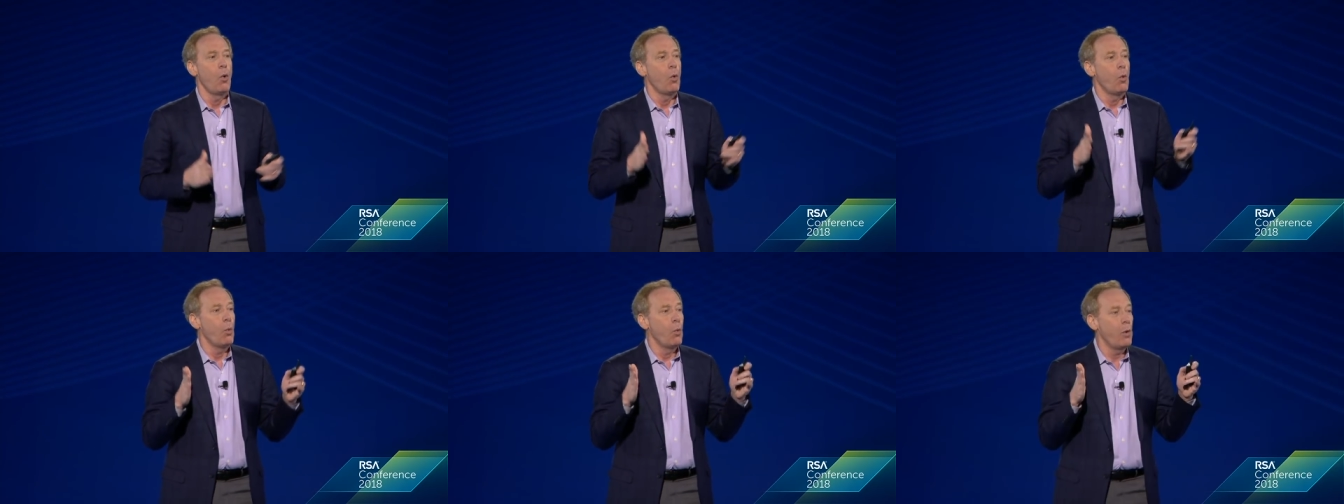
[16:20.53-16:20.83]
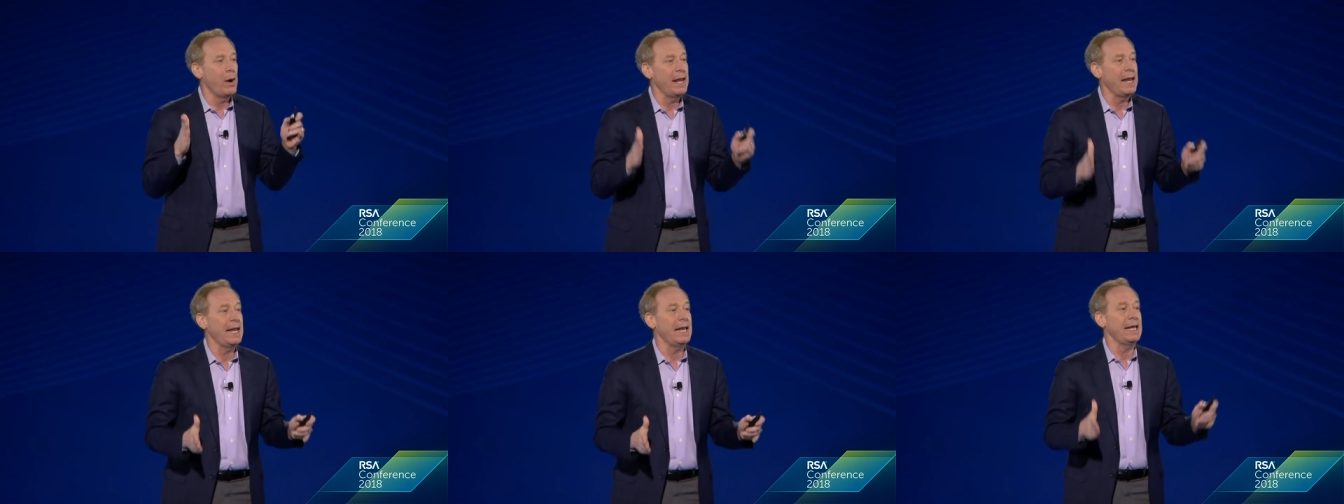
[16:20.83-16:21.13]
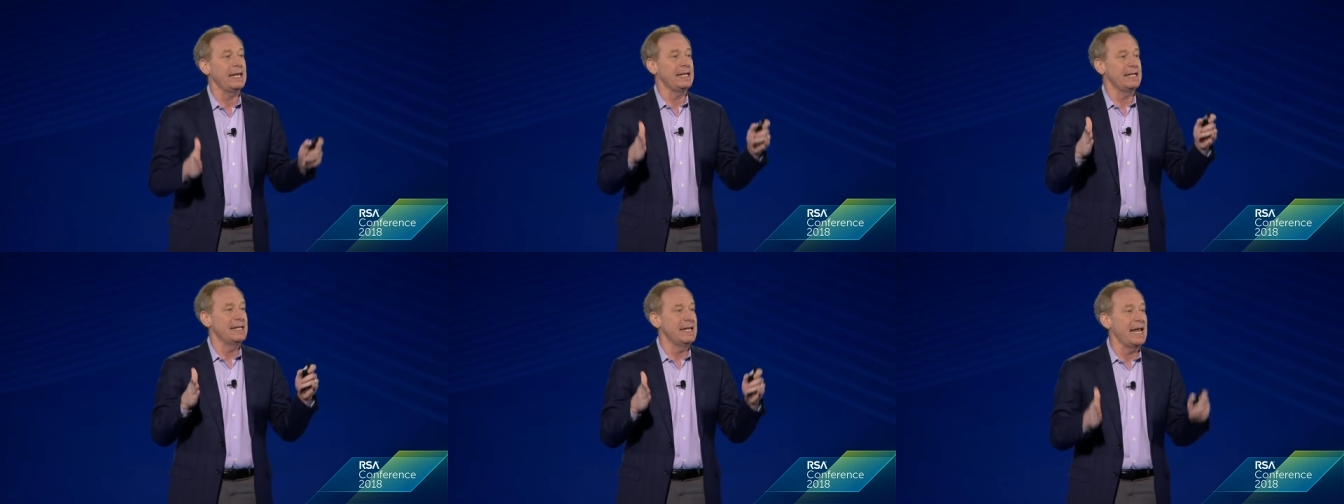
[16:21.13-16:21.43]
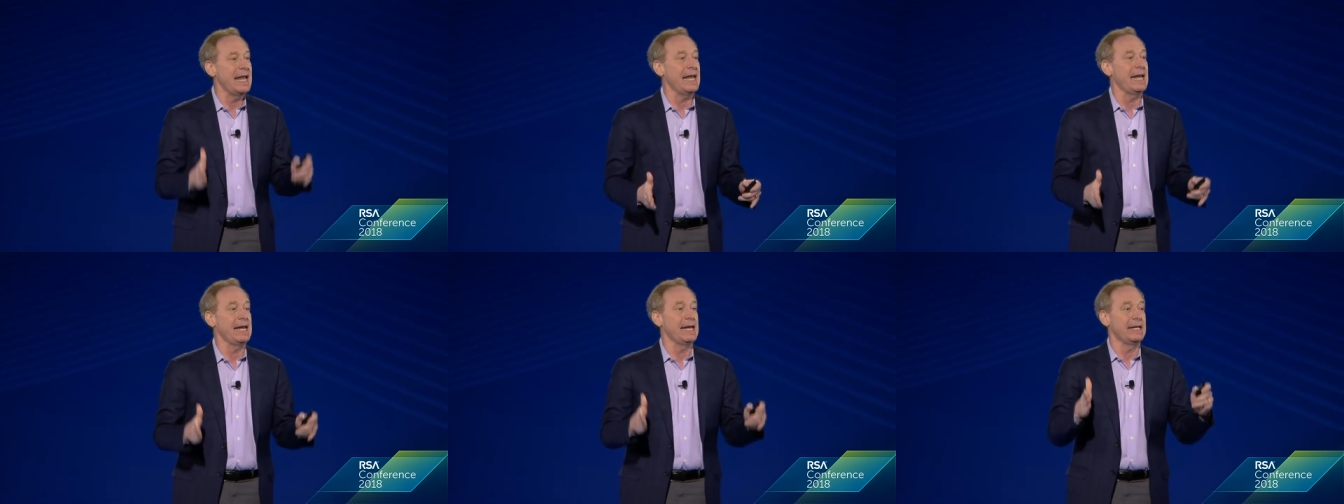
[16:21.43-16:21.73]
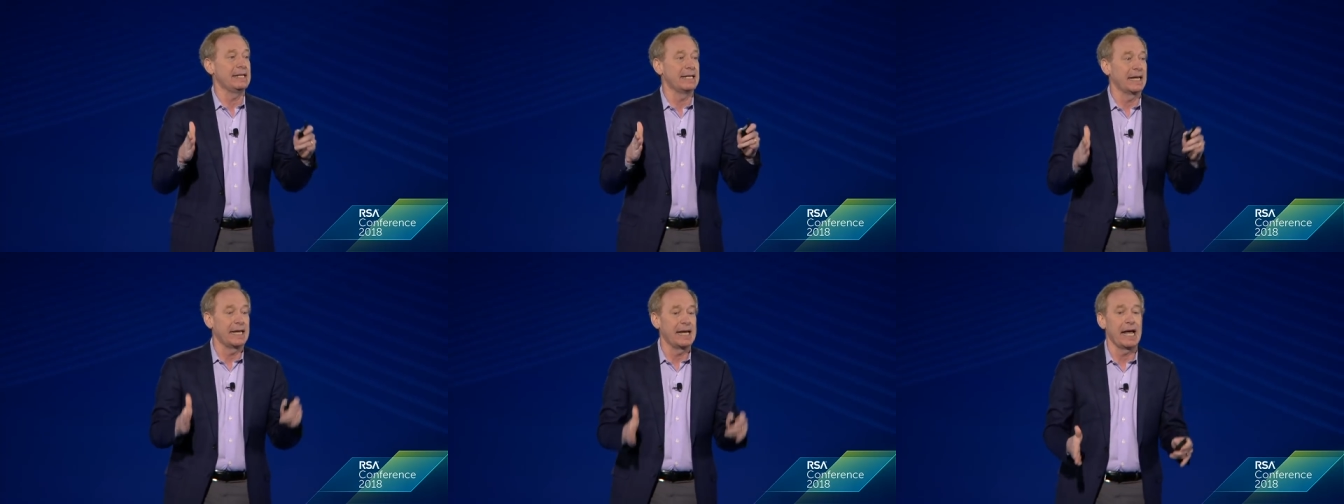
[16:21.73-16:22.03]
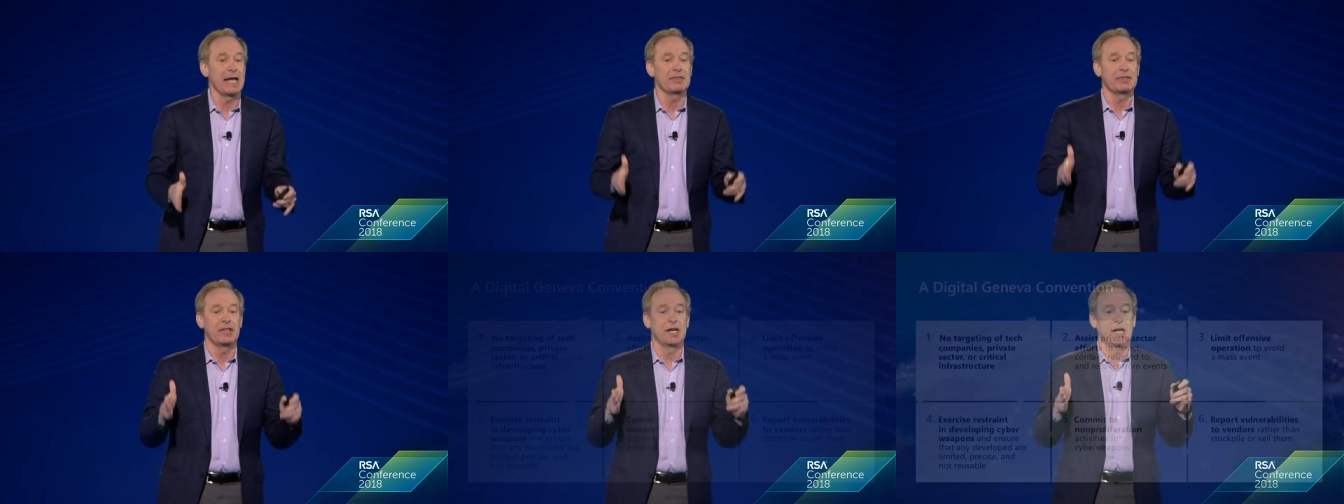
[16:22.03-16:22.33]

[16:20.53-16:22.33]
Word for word: We need to get the